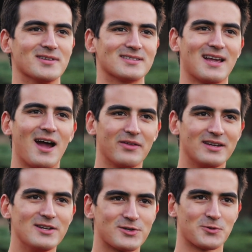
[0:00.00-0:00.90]
was how the
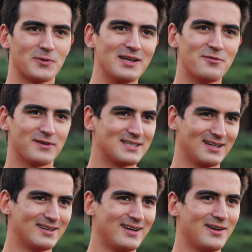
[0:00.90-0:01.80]
teachers really
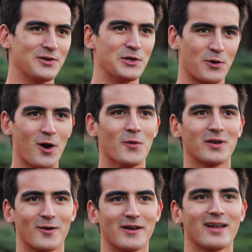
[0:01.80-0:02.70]
facilitated your
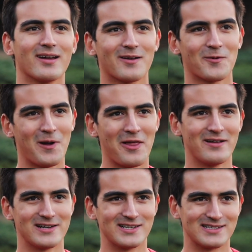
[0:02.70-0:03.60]
own learning
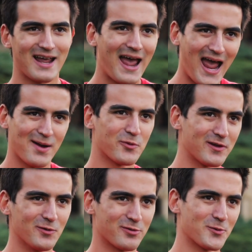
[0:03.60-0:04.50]
rather than just
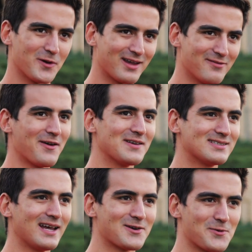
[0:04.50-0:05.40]
hammering you through like a
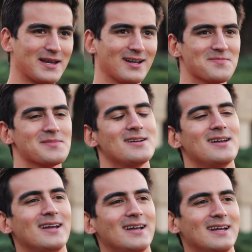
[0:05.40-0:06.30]
very set curriculum.
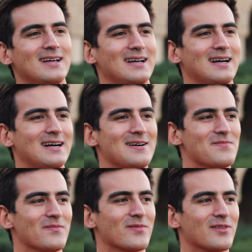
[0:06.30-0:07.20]

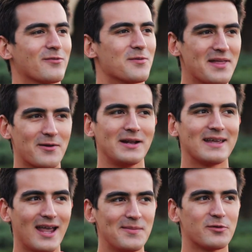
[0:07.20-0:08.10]
Um, for me, that
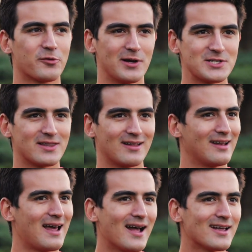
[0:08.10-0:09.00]
really came into fruition the